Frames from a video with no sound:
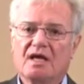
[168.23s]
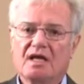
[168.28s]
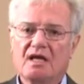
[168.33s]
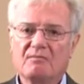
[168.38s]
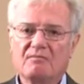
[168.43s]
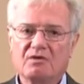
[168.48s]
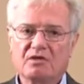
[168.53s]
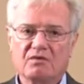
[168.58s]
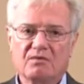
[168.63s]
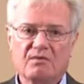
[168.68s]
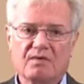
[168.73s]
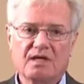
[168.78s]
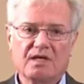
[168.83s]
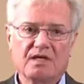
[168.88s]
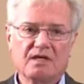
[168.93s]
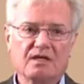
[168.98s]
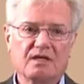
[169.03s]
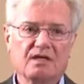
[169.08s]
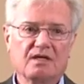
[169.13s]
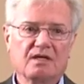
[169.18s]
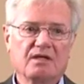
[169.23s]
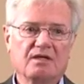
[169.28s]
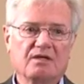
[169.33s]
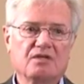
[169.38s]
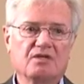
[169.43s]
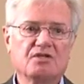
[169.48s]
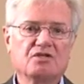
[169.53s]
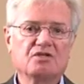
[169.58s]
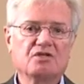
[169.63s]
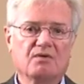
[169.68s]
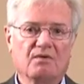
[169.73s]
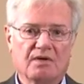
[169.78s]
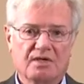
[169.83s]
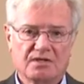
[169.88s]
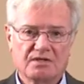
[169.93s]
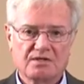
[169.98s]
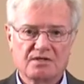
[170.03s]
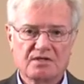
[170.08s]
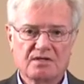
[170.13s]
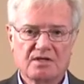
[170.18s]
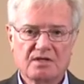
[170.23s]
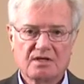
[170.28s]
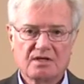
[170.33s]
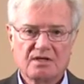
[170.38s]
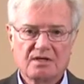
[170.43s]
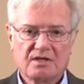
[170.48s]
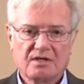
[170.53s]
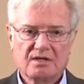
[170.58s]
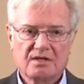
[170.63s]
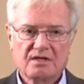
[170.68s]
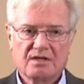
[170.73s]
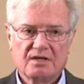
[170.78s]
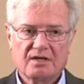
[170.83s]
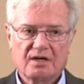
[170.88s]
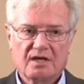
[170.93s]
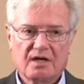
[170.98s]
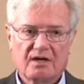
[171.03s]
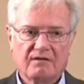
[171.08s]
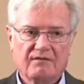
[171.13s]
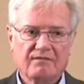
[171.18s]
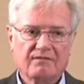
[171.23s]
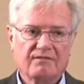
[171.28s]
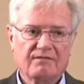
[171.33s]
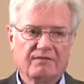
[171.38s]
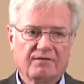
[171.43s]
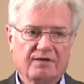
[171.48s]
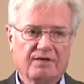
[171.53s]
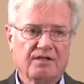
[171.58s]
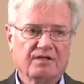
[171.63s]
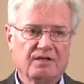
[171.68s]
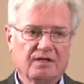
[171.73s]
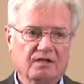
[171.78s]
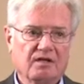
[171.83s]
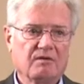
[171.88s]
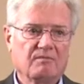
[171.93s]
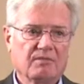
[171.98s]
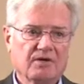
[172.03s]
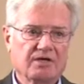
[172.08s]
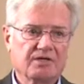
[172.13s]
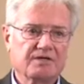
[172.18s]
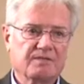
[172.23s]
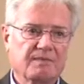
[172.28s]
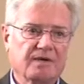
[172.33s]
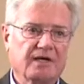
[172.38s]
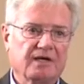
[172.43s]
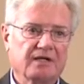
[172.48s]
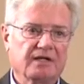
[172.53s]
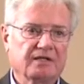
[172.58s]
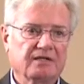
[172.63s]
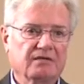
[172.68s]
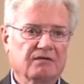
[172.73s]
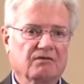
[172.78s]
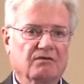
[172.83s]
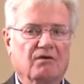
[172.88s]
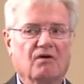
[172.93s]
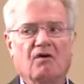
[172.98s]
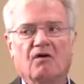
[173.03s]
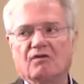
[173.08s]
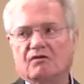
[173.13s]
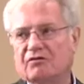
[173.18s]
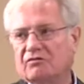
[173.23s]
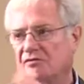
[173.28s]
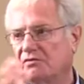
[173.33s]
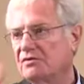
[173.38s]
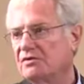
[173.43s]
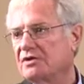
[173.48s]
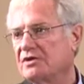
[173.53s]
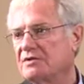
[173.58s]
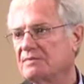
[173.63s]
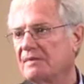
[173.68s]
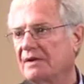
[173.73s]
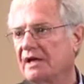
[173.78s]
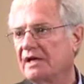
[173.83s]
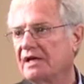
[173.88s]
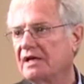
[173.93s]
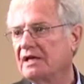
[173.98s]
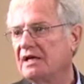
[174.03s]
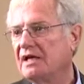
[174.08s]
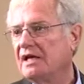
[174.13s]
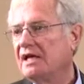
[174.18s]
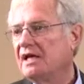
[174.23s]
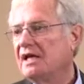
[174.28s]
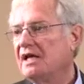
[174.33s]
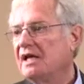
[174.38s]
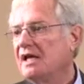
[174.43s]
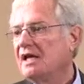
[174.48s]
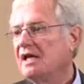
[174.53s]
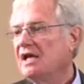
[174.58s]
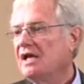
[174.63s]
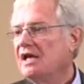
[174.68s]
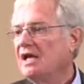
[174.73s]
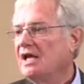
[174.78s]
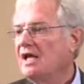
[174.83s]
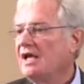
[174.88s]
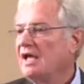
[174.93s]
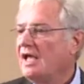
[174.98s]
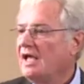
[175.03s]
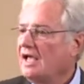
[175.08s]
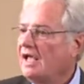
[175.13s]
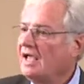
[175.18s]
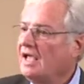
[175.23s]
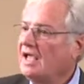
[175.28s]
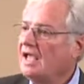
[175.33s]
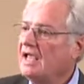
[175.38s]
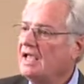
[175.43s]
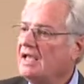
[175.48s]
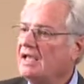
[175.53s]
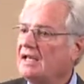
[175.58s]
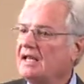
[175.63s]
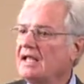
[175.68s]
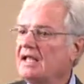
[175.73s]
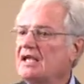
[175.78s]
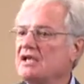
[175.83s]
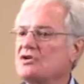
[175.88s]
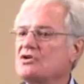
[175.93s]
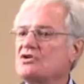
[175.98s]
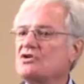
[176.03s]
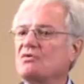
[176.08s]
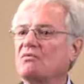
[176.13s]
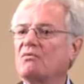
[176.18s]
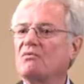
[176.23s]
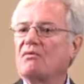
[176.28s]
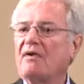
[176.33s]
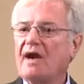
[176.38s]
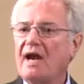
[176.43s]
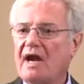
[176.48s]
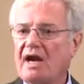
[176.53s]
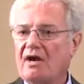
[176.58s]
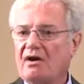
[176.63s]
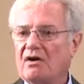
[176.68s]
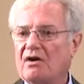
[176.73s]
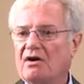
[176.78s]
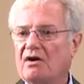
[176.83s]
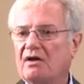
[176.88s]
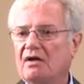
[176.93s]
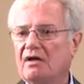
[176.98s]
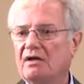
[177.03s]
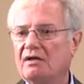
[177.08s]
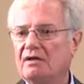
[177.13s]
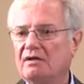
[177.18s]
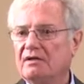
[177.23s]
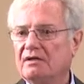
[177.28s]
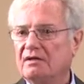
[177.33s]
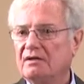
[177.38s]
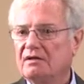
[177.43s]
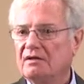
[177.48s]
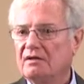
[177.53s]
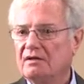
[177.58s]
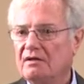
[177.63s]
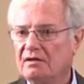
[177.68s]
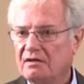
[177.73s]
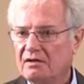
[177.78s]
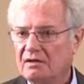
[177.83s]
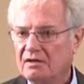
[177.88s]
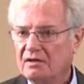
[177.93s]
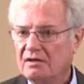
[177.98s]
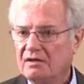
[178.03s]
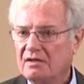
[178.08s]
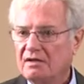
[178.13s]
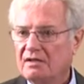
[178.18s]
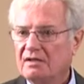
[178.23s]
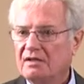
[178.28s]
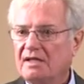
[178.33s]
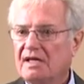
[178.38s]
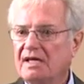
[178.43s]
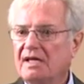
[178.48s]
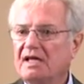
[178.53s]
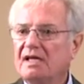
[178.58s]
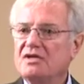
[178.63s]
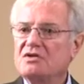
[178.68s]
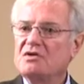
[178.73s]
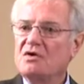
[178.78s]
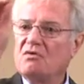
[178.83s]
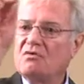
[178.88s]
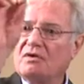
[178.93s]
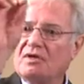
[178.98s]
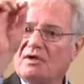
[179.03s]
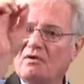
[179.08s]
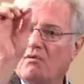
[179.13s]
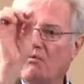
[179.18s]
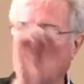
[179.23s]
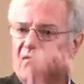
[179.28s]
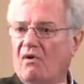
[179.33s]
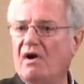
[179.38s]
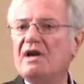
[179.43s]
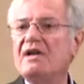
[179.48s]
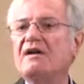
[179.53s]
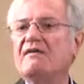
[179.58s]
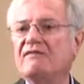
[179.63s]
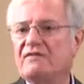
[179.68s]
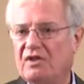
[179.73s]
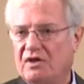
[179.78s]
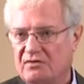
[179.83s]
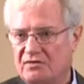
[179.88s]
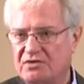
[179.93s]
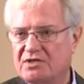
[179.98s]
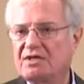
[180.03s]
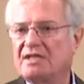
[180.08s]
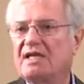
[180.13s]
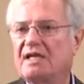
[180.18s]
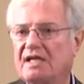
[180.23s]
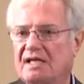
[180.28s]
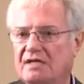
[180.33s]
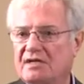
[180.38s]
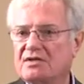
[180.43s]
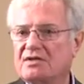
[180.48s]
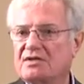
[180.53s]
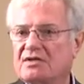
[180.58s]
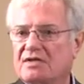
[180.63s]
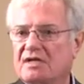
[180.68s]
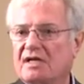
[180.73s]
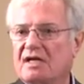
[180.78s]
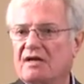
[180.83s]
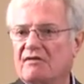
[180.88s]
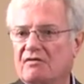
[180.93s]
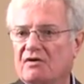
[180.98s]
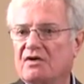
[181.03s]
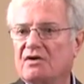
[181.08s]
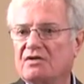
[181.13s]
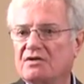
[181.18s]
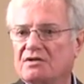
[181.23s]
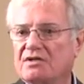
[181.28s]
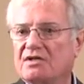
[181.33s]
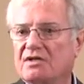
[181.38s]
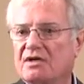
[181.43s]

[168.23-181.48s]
in between the joints of the lumbar spine, or all through the spine. It is rare that it is only one of those things that ever hurts